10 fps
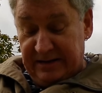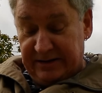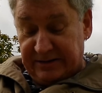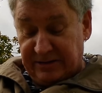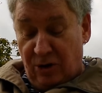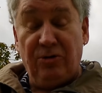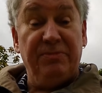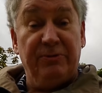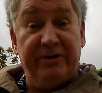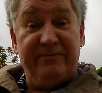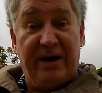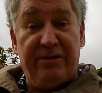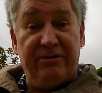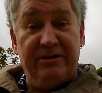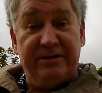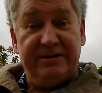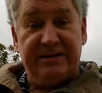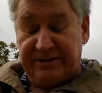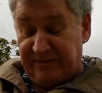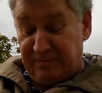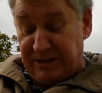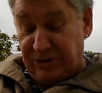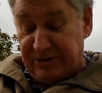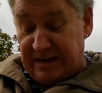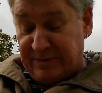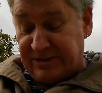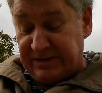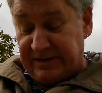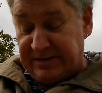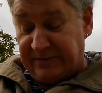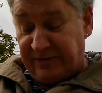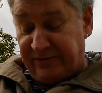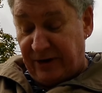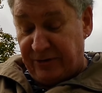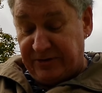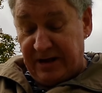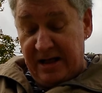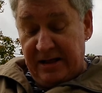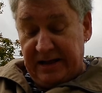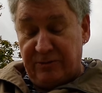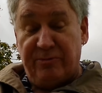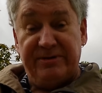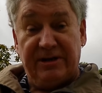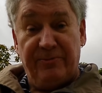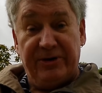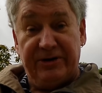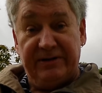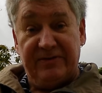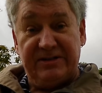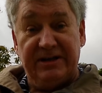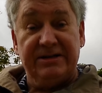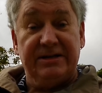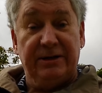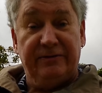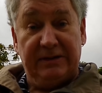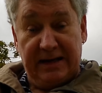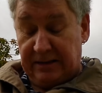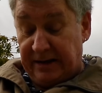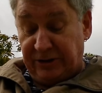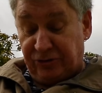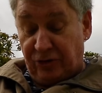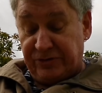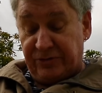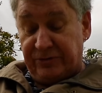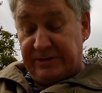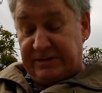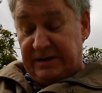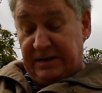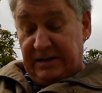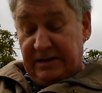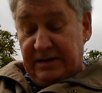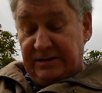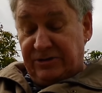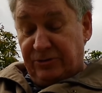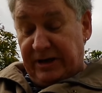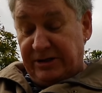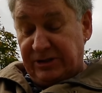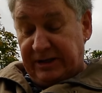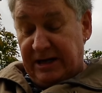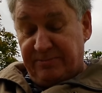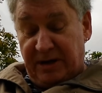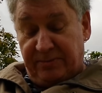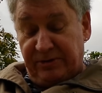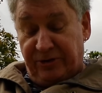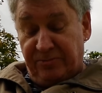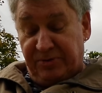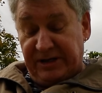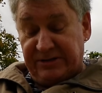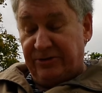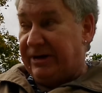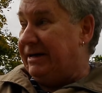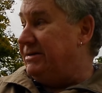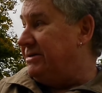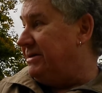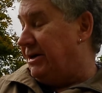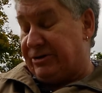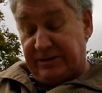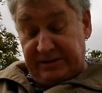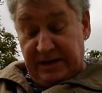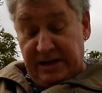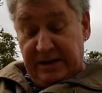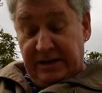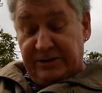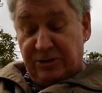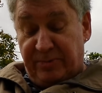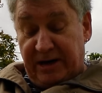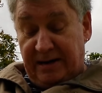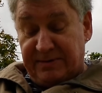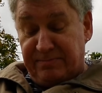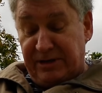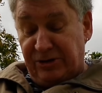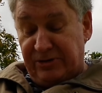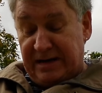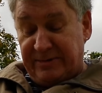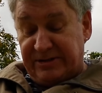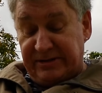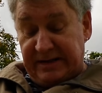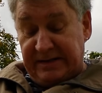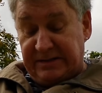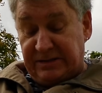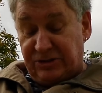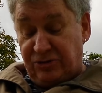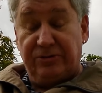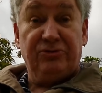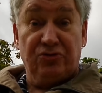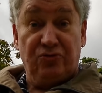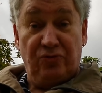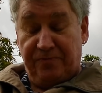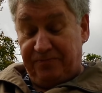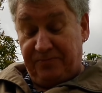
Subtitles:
It has long been one of my theories that if Medionemeton is ever found, it will be somewhere in the vicinity of a ley line crossroads. Stonehenge and Cairnpapple are on prehistoric intersections, so perhaps Medionemeton is too.